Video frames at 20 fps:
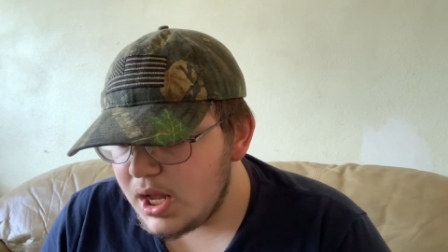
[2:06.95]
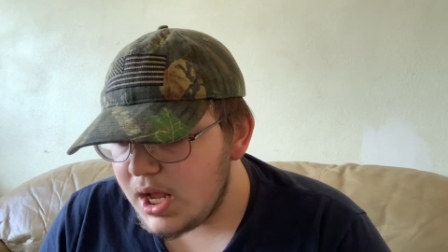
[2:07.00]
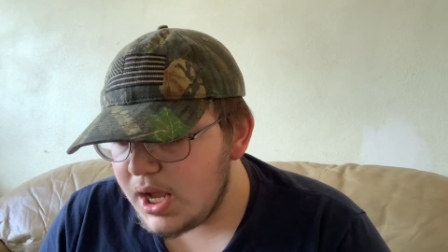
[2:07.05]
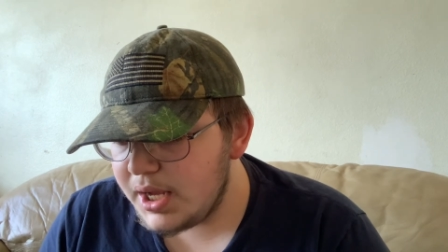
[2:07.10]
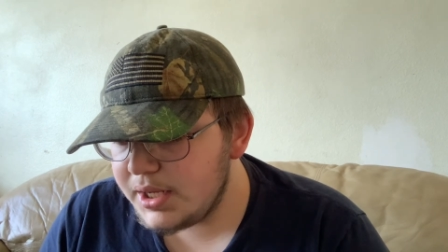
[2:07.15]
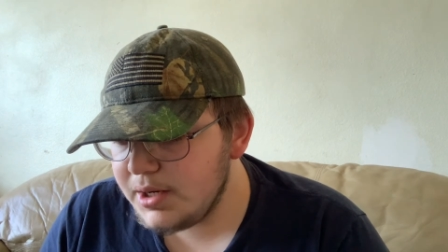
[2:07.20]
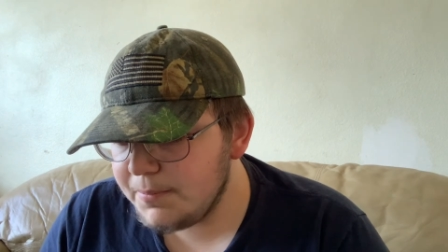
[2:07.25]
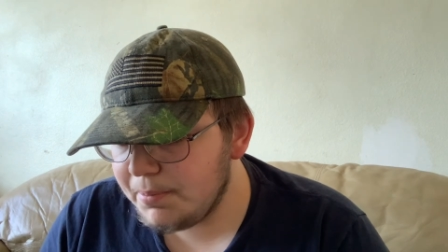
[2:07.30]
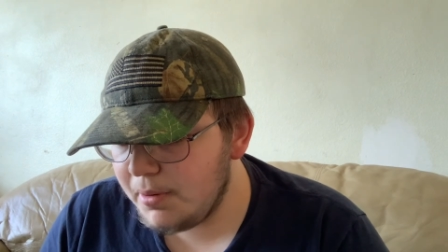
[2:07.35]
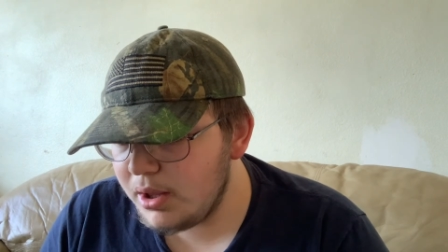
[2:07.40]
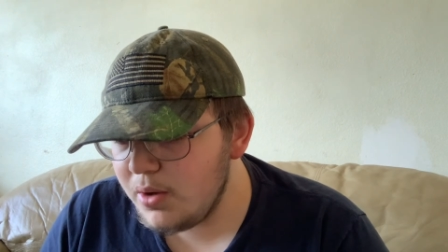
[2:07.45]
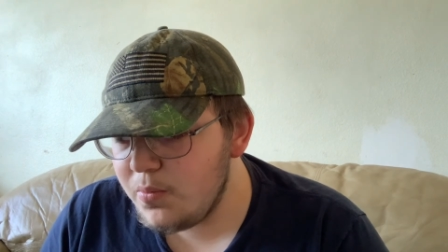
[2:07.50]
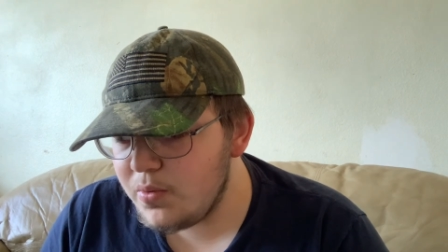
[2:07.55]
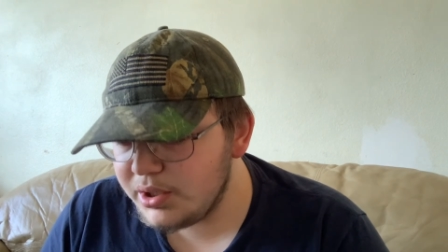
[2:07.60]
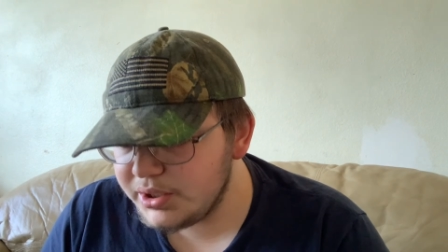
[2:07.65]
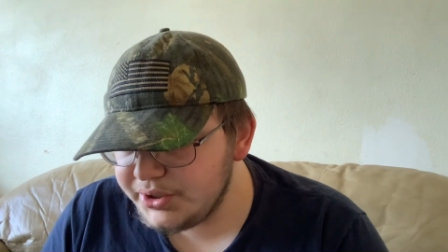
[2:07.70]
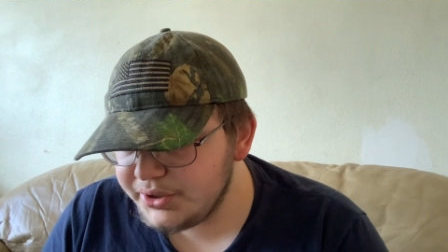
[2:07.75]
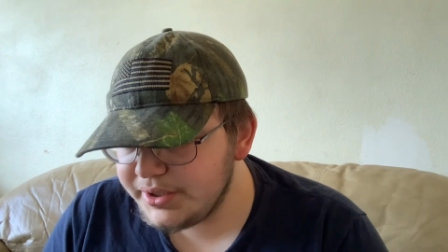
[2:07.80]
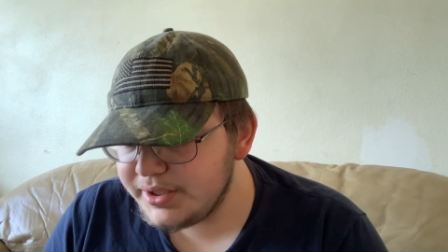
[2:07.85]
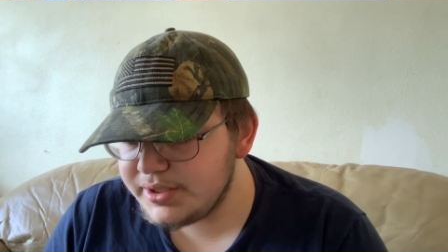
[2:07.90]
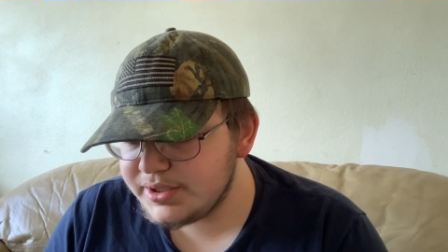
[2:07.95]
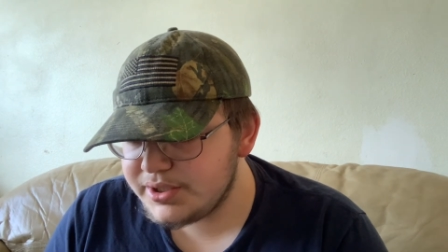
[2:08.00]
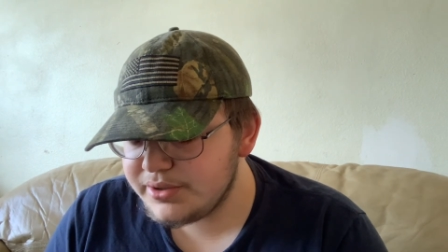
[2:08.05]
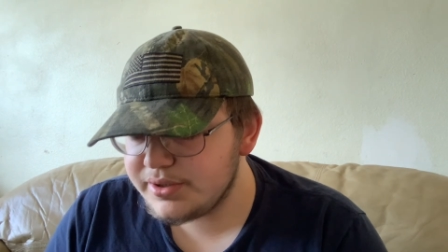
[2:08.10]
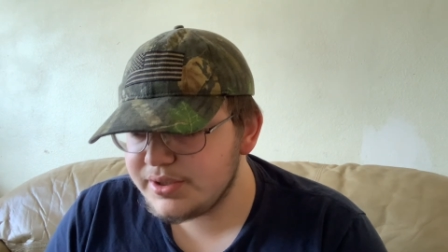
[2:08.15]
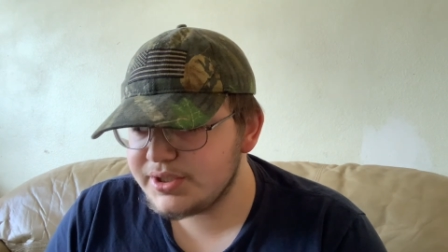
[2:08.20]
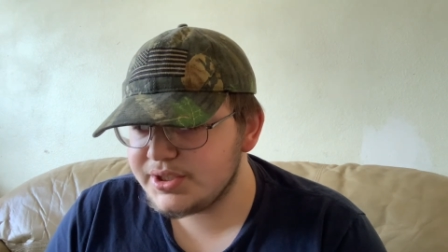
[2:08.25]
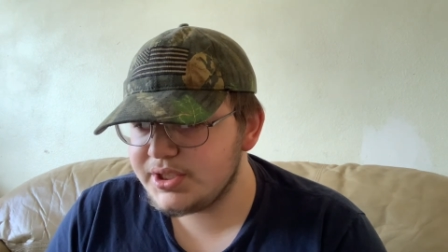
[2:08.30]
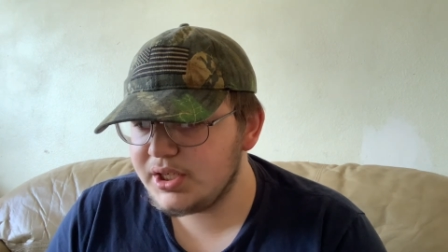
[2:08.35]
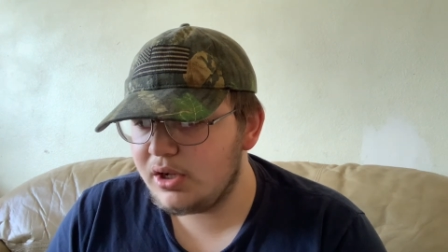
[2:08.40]
And you're probably wondering to
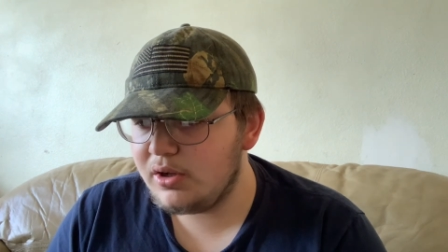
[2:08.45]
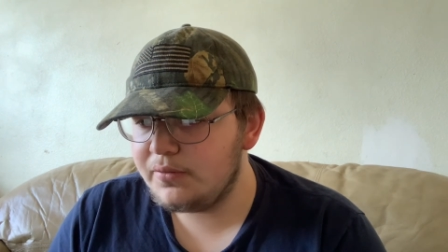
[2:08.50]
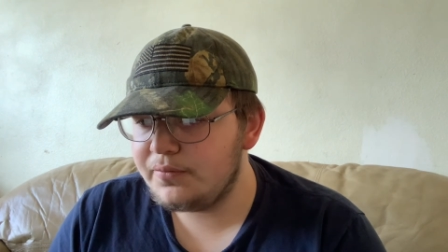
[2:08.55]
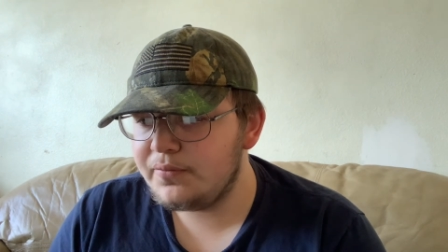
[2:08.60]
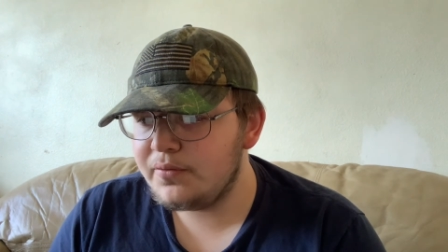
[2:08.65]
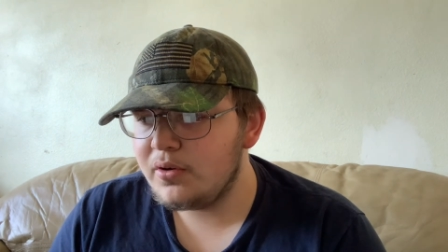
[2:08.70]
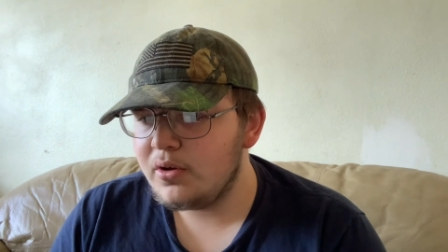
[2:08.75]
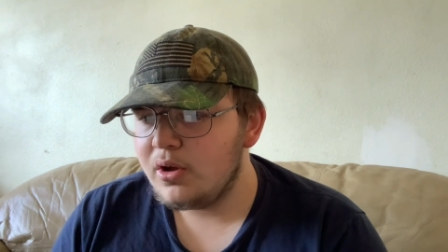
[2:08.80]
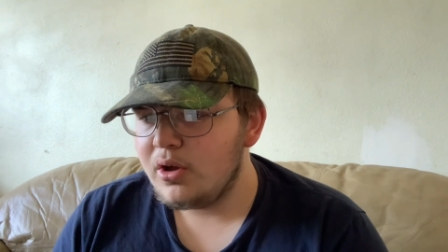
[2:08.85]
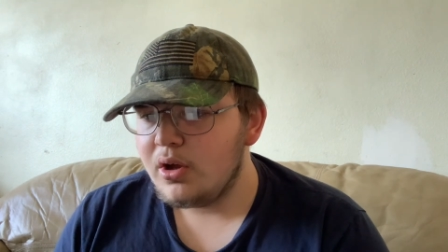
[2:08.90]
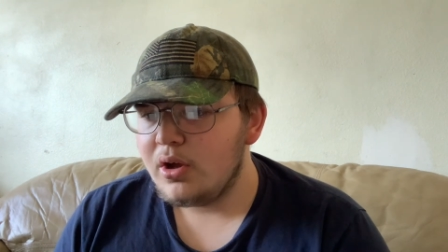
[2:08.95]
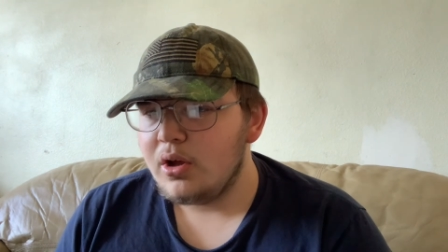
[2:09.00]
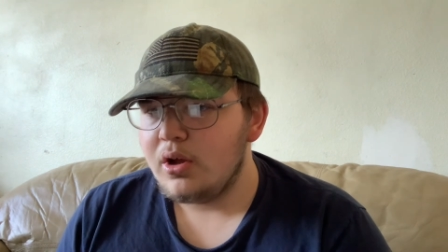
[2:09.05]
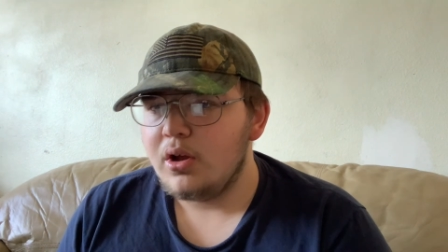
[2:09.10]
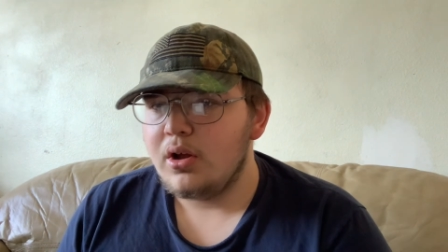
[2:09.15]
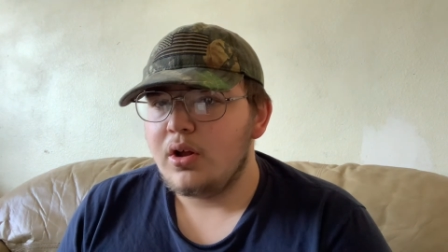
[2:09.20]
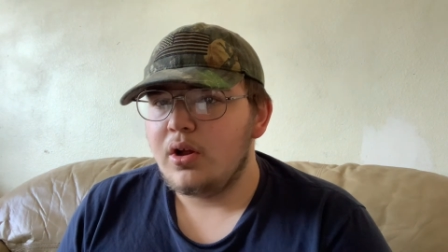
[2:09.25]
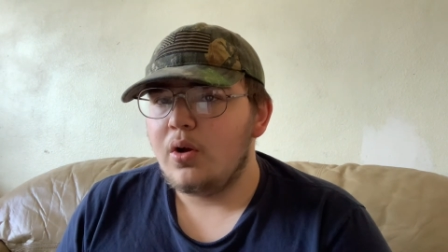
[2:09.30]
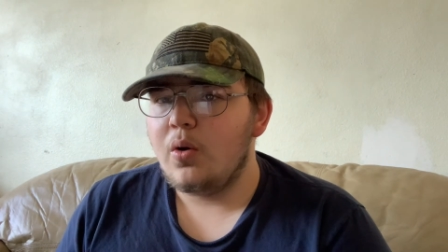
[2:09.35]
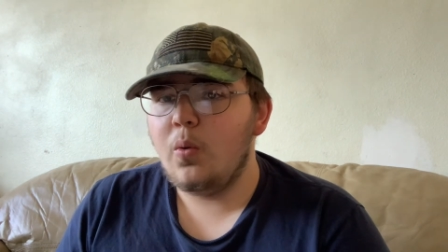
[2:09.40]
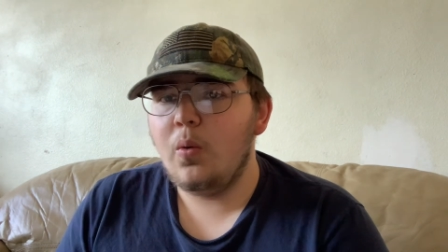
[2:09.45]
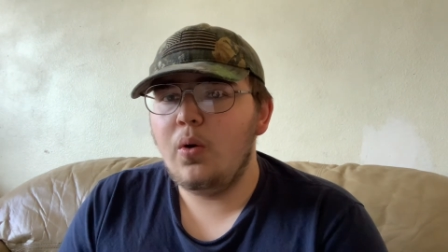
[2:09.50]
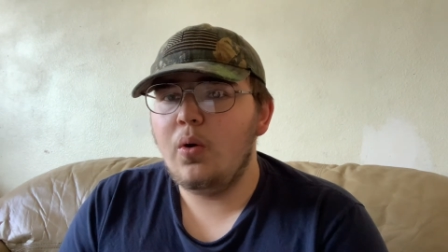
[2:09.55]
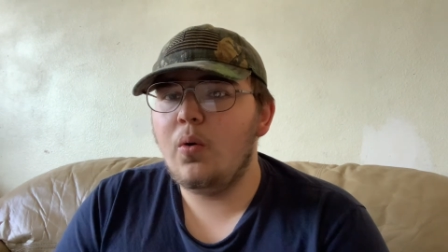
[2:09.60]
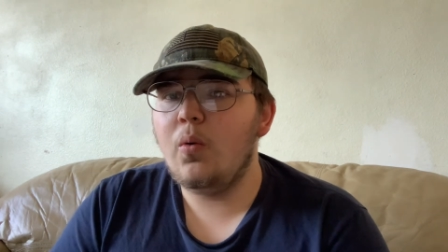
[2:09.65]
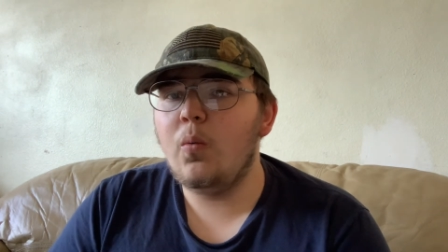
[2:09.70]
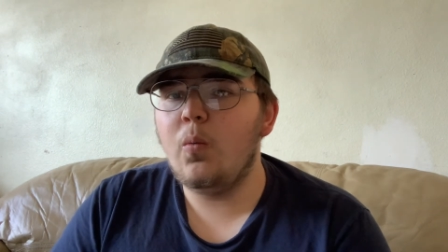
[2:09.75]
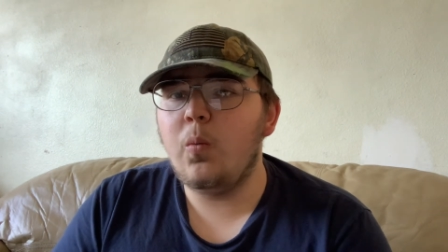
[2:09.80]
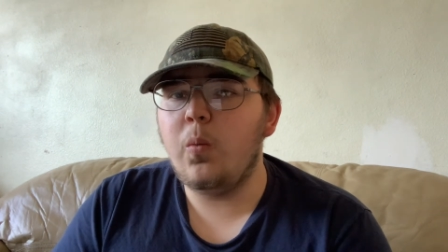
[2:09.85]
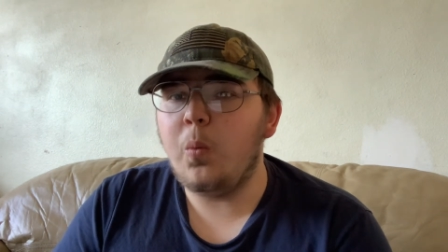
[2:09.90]
yourself,
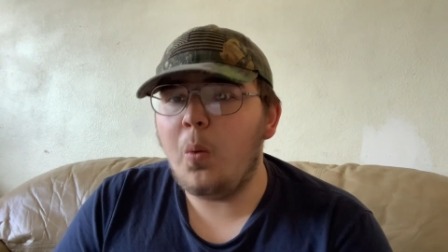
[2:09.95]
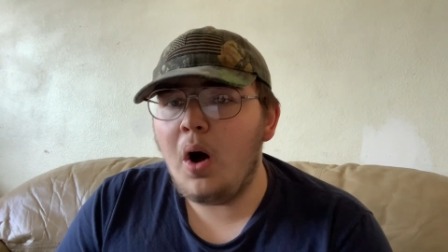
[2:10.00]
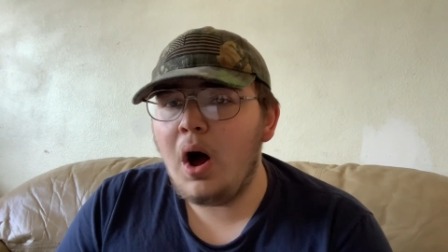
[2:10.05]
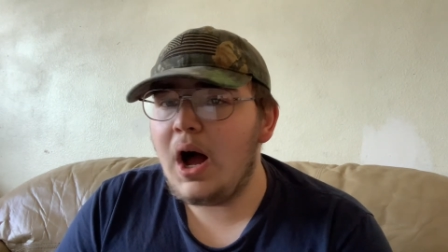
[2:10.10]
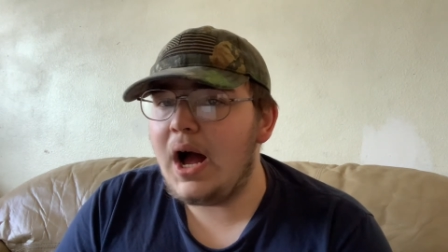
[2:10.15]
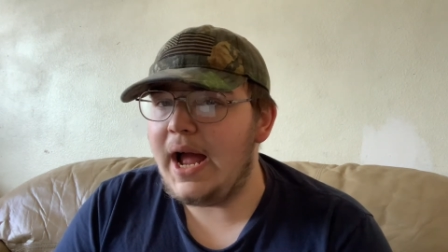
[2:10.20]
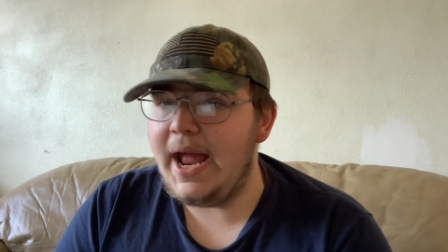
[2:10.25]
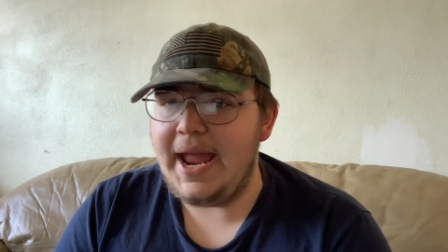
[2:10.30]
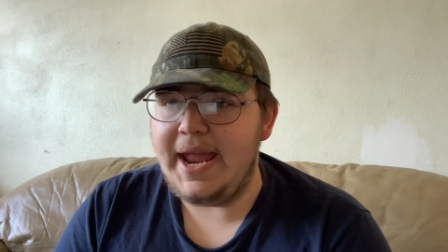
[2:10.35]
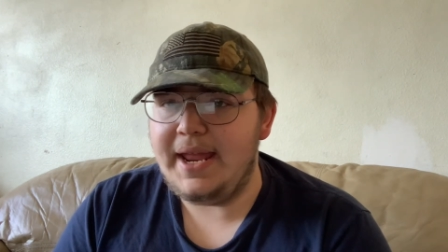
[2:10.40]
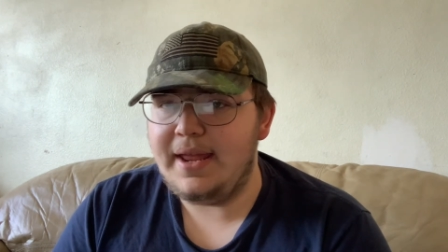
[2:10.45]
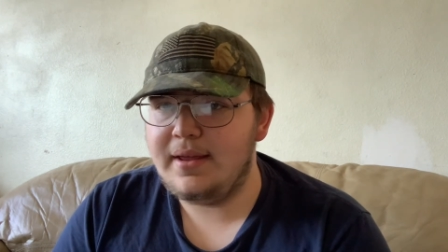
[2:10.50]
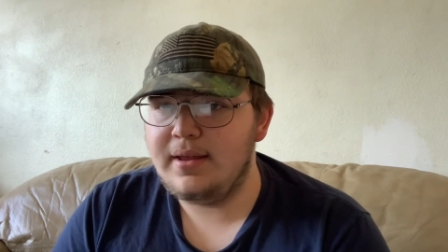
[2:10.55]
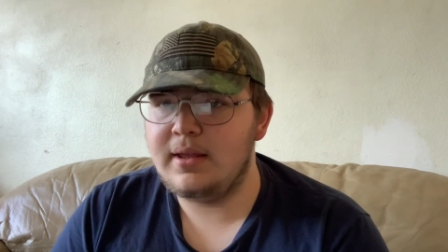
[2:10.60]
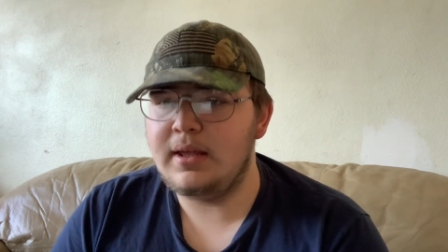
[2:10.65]
why?